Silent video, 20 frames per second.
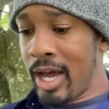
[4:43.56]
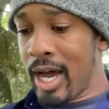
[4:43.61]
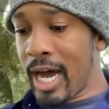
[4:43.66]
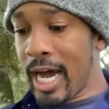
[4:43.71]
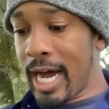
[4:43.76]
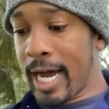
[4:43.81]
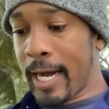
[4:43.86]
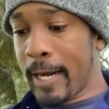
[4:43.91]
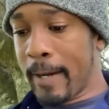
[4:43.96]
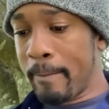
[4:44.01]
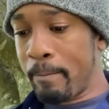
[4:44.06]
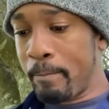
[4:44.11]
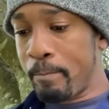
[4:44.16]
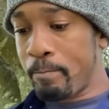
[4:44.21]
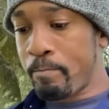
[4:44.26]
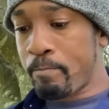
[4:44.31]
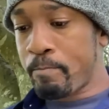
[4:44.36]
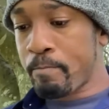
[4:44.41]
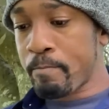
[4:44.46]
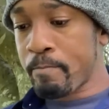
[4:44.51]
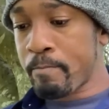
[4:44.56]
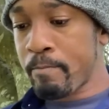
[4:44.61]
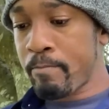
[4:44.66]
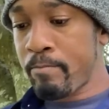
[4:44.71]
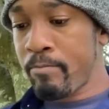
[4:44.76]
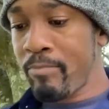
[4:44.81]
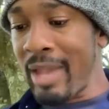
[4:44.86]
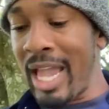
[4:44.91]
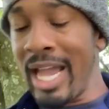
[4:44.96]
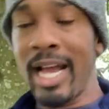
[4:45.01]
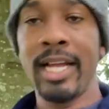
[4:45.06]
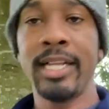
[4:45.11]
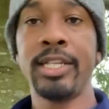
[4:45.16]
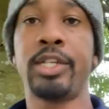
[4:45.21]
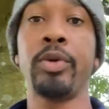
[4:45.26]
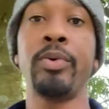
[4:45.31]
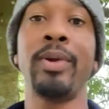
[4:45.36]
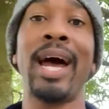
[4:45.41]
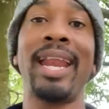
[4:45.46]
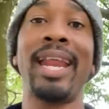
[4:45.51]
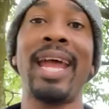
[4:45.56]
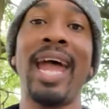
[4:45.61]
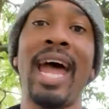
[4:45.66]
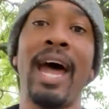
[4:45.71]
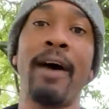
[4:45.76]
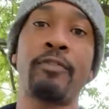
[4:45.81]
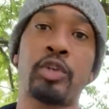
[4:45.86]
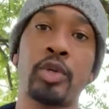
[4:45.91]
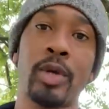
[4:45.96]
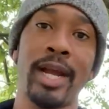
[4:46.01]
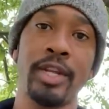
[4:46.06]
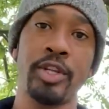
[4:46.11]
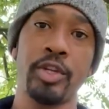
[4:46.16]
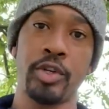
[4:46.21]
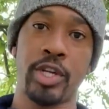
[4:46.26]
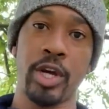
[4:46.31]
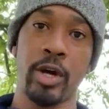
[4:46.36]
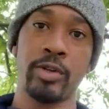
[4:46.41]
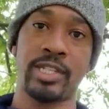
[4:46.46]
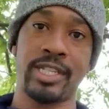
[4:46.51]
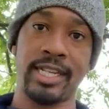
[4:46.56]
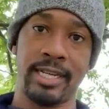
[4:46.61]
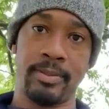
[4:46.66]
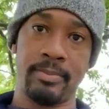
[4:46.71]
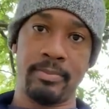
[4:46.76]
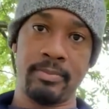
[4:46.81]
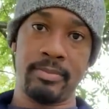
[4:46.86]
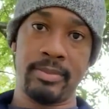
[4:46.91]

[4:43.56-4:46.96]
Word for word: on. Um, do not half train your TOSA.